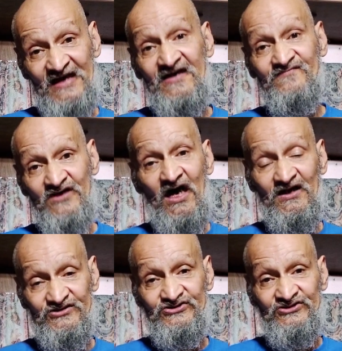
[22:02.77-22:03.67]
the lack of
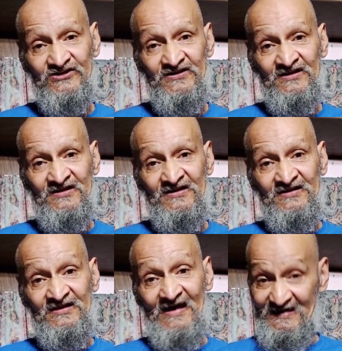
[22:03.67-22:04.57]
knowledge.
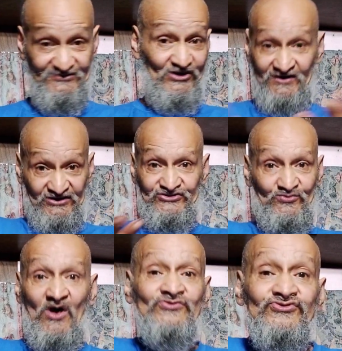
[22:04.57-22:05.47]
And it's only because you
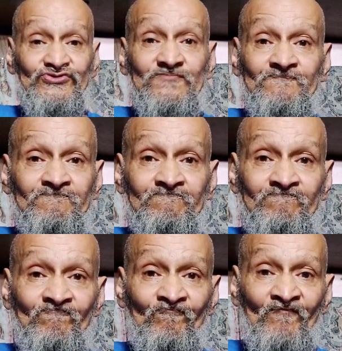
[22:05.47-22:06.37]
want to.
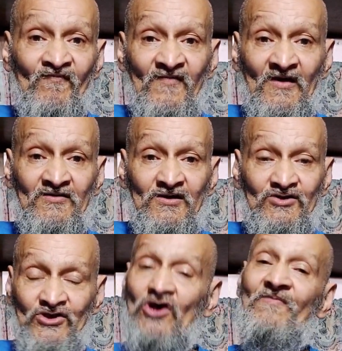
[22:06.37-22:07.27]

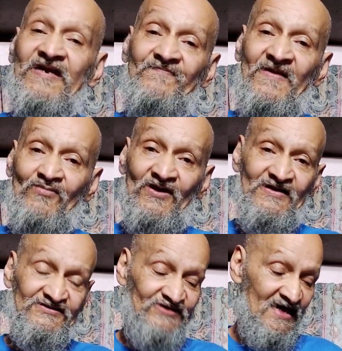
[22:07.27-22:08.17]
You know, many people in
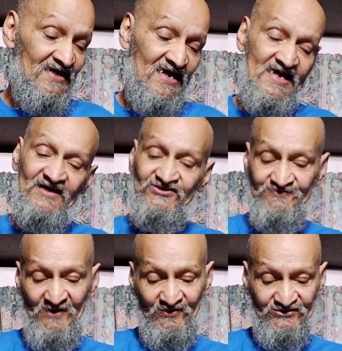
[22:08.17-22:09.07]
this day and age,
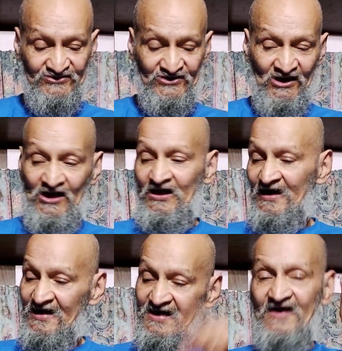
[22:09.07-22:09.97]
spirits,
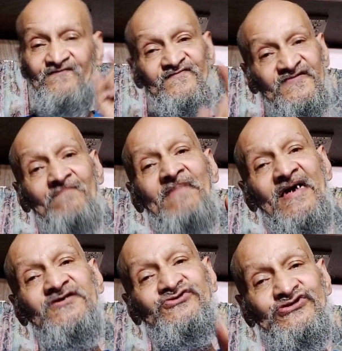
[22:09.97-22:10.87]
if
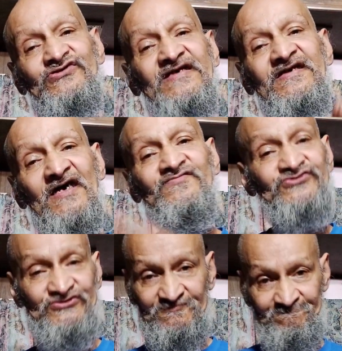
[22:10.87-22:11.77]
somebody truly
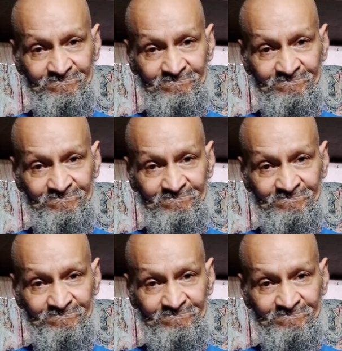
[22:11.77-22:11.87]
loved you,